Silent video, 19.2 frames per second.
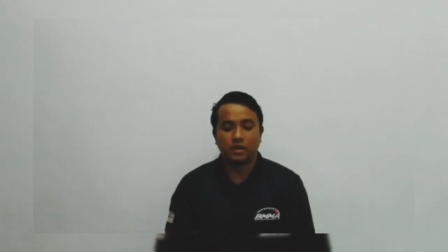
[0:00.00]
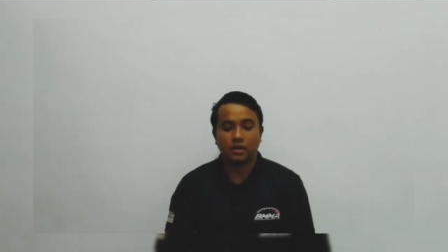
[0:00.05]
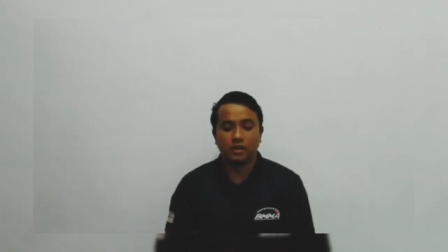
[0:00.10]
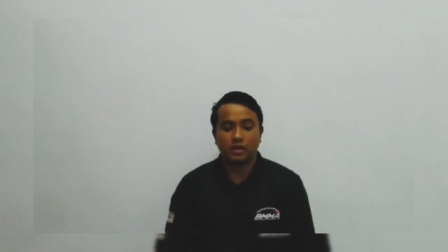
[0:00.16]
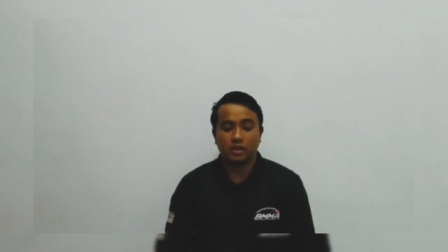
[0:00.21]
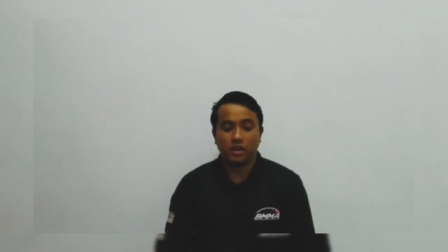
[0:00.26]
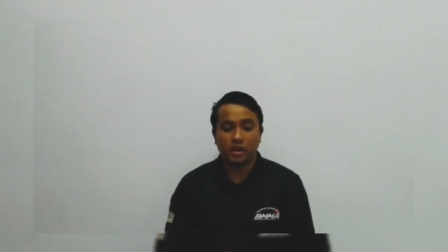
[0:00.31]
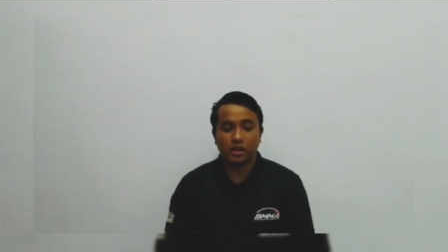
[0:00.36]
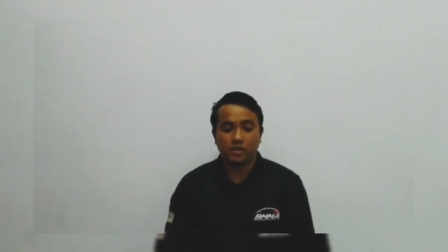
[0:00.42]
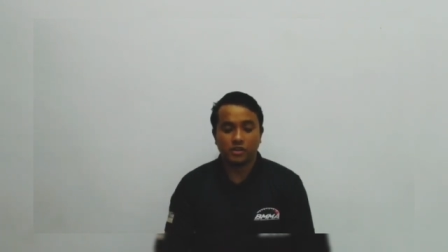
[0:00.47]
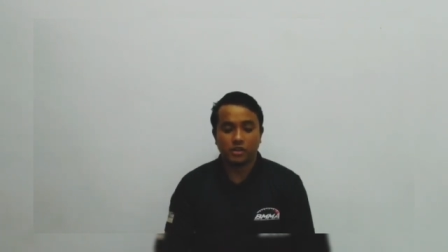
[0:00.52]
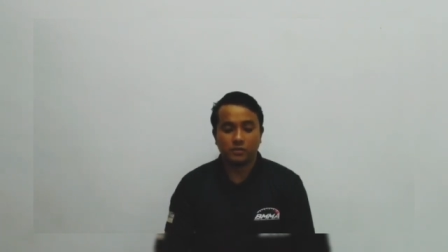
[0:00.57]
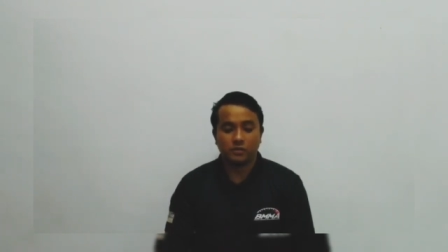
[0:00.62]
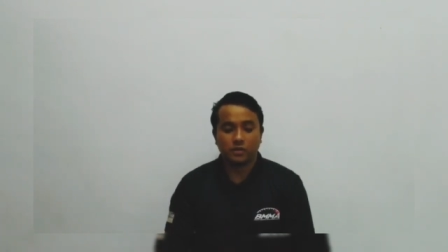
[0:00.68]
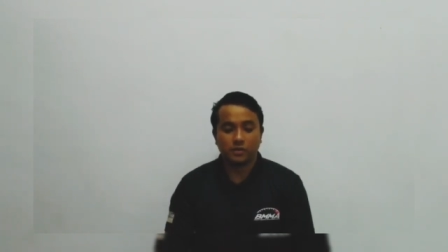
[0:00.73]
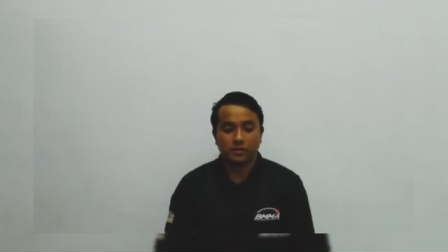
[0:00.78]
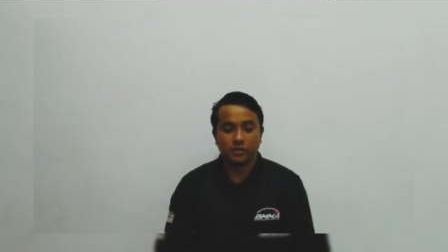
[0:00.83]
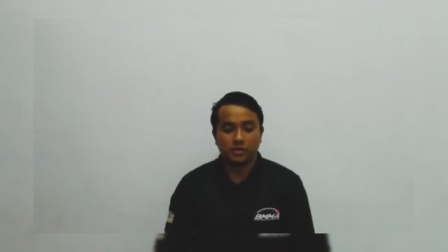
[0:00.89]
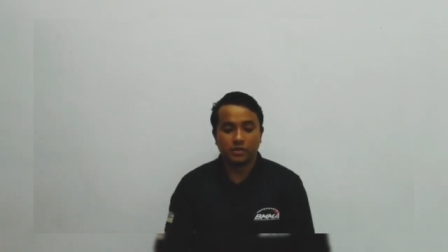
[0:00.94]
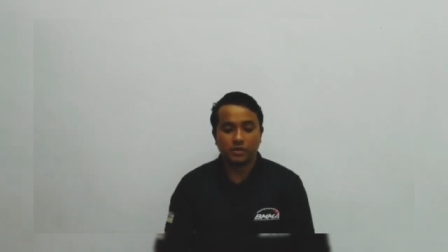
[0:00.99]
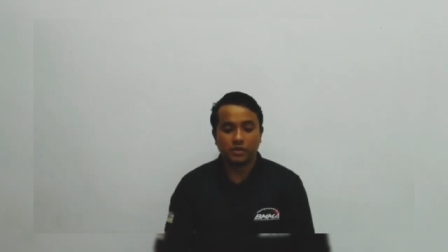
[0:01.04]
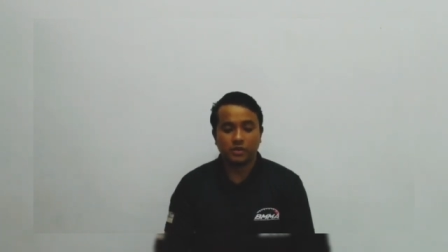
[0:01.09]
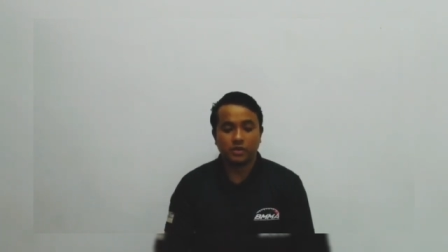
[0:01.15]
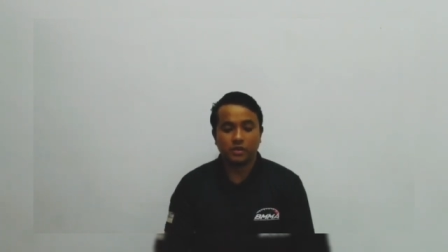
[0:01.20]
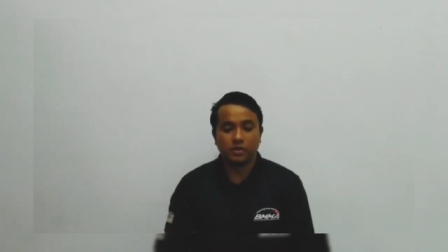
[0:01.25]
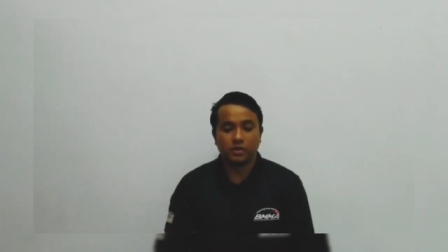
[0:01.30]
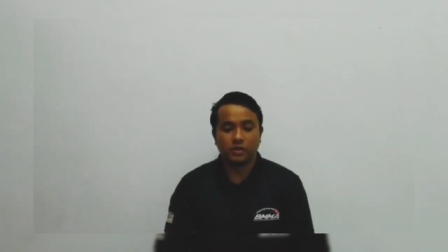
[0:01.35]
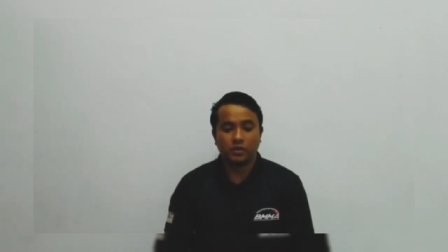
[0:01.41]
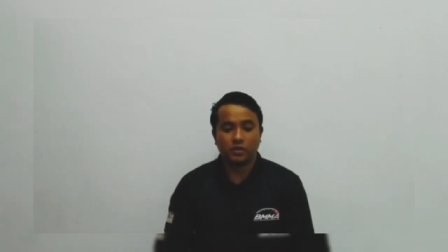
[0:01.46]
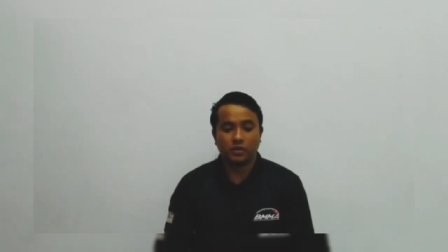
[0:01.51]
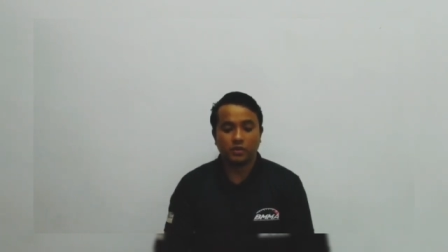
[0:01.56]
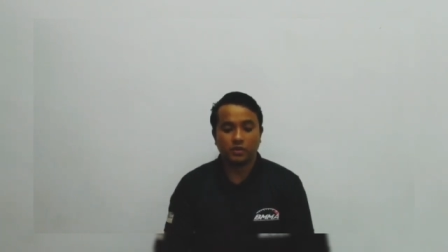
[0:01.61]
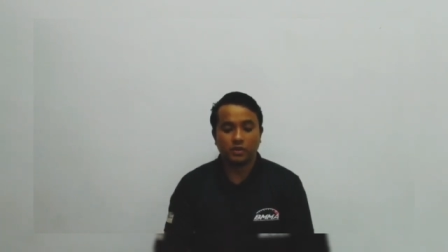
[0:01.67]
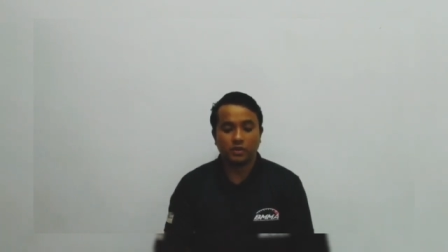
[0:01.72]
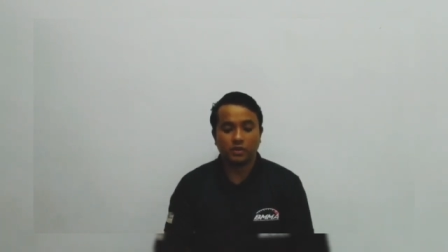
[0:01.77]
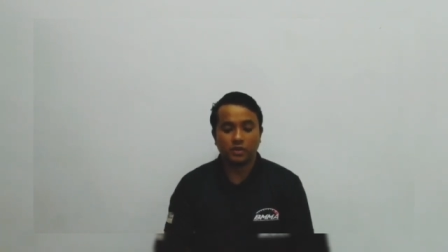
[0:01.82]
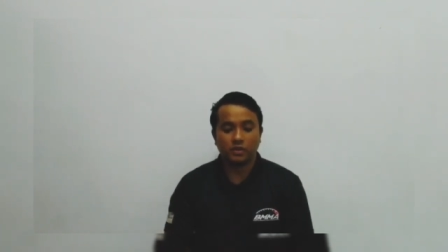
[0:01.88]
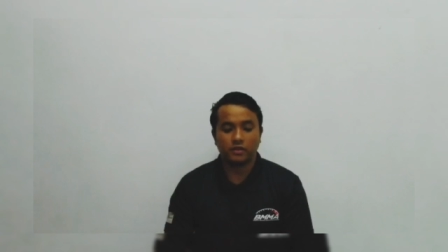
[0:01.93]
a larger proportional or
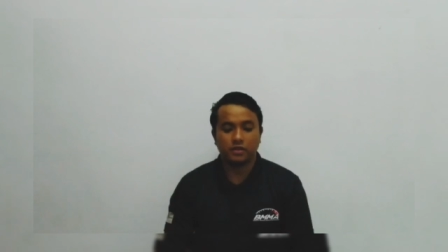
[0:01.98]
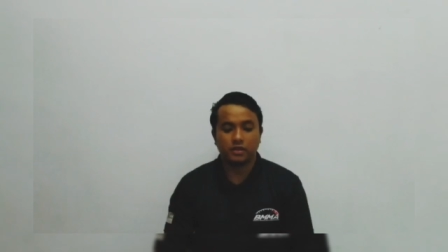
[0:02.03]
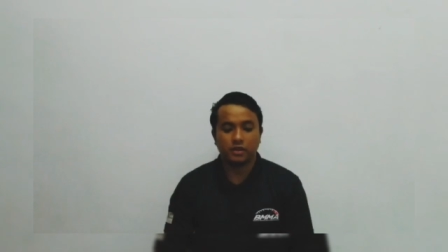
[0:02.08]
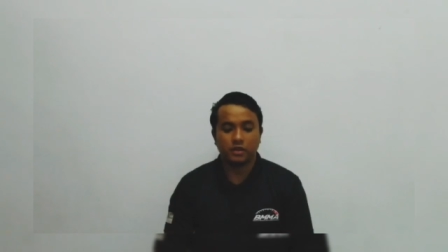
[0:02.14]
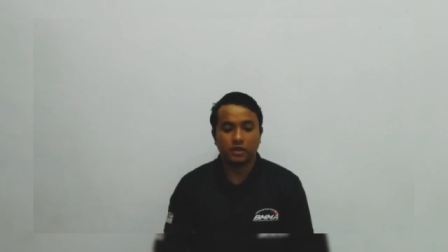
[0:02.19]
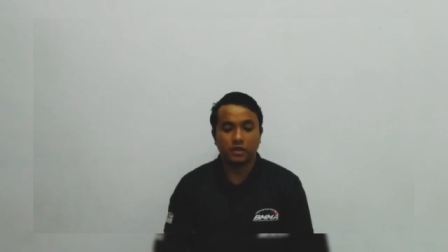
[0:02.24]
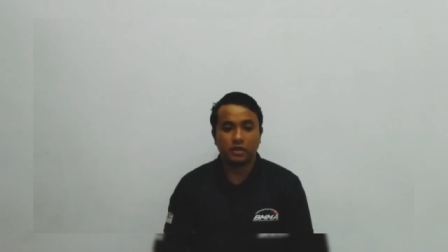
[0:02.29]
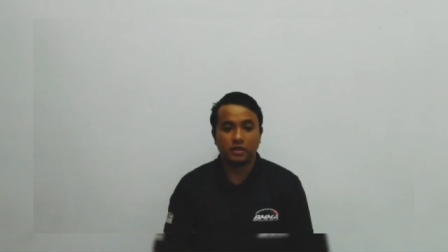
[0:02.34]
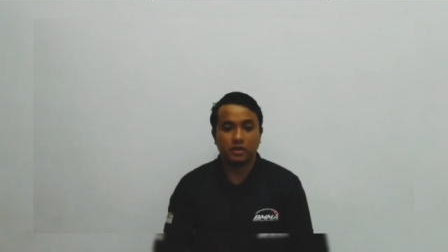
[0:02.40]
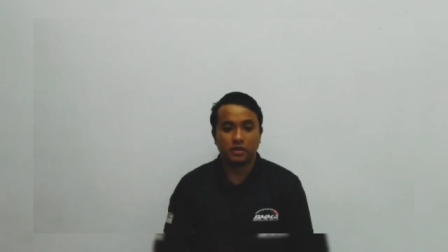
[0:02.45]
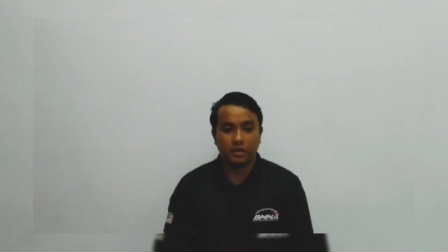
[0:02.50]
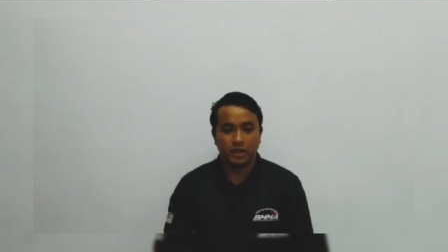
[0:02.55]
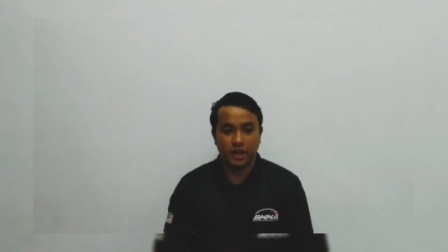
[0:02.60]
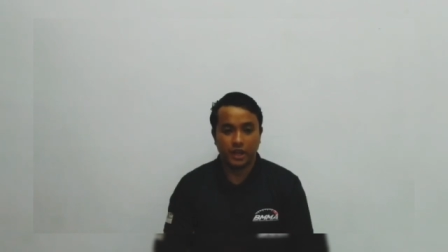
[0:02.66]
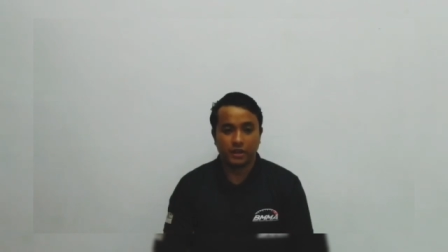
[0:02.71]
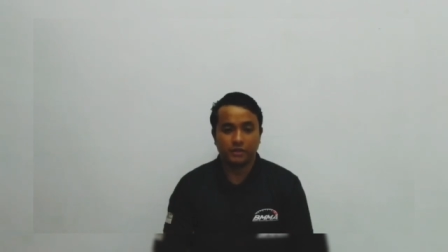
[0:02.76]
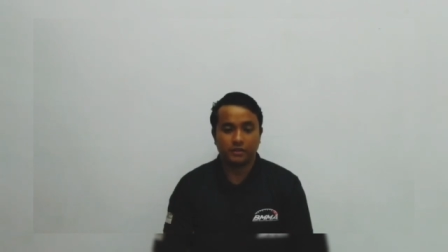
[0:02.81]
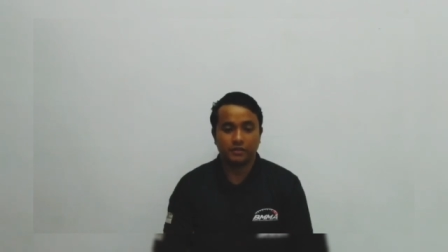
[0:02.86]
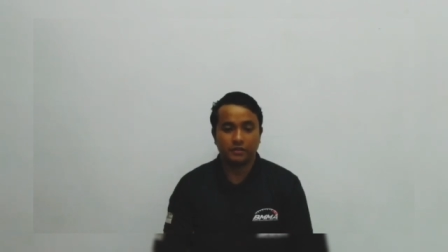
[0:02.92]
integral gate.